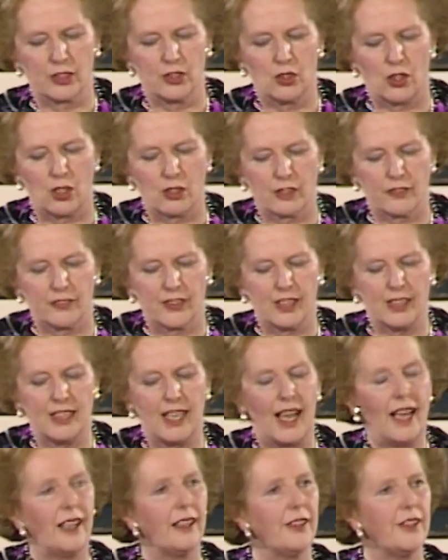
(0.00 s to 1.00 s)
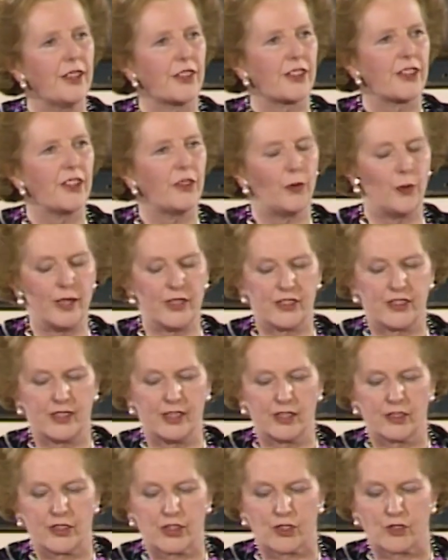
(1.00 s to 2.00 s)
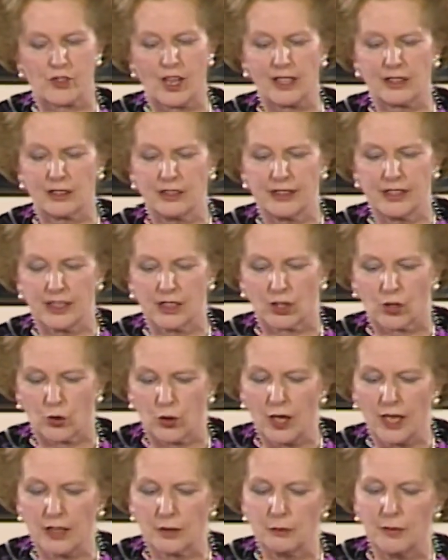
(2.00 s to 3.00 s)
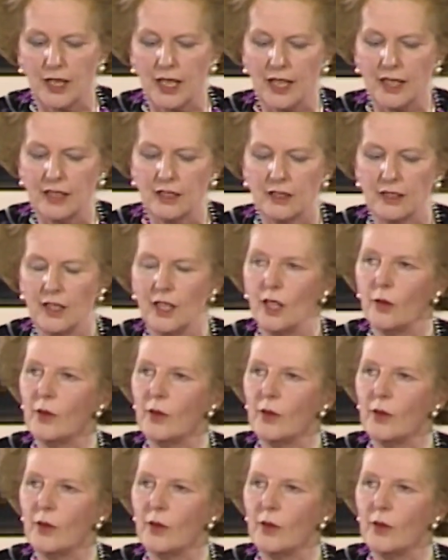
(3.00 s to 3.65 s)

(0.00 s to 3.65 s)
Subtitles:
law of the land as if we still struggled in a quagmire